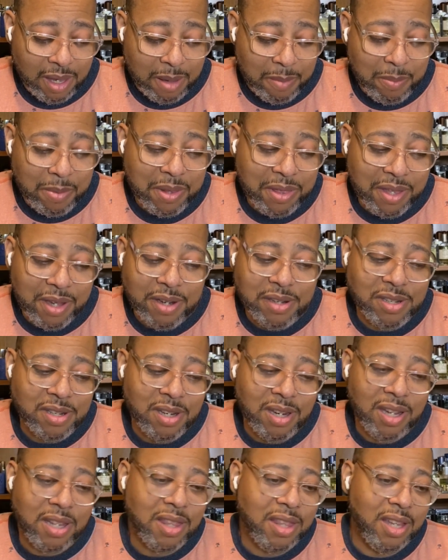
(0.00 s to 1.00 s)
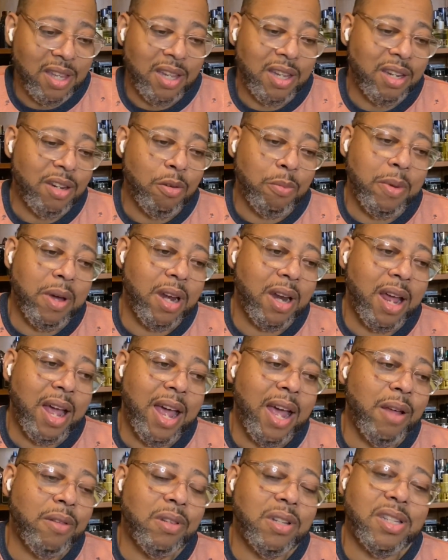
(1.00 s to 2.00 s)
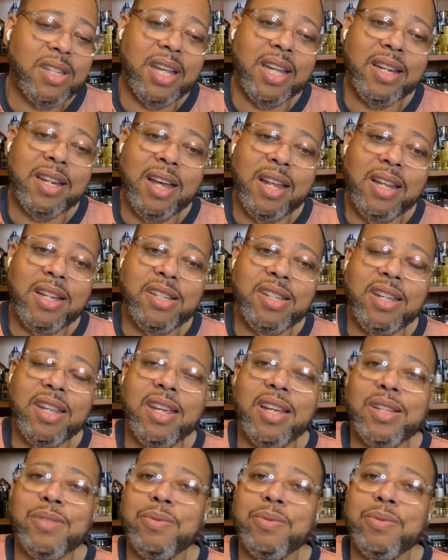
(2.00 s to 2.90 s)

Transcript: But there's nothing, no matter how the technology gets